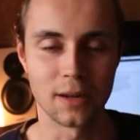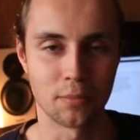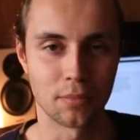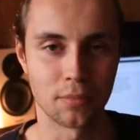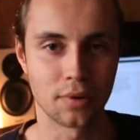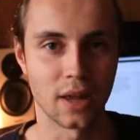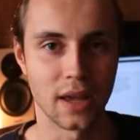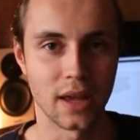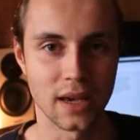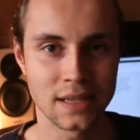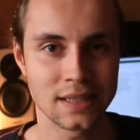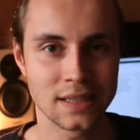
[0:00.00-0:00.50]
in
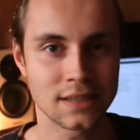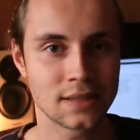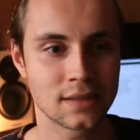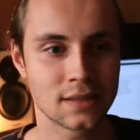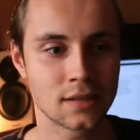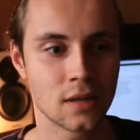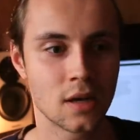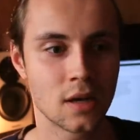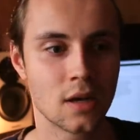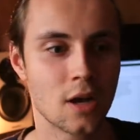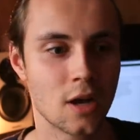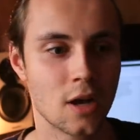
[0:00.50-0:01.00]

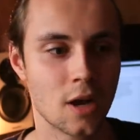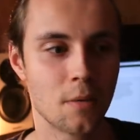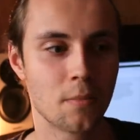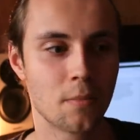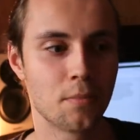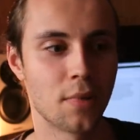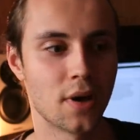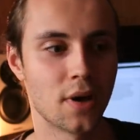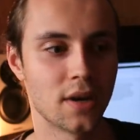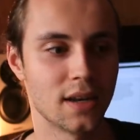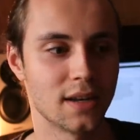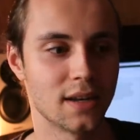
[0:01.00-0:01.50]
place,
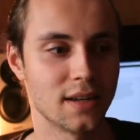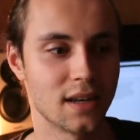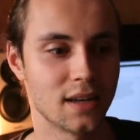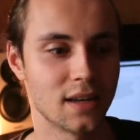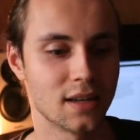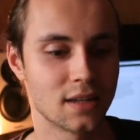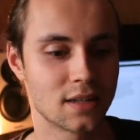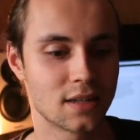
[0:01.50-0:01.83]
but it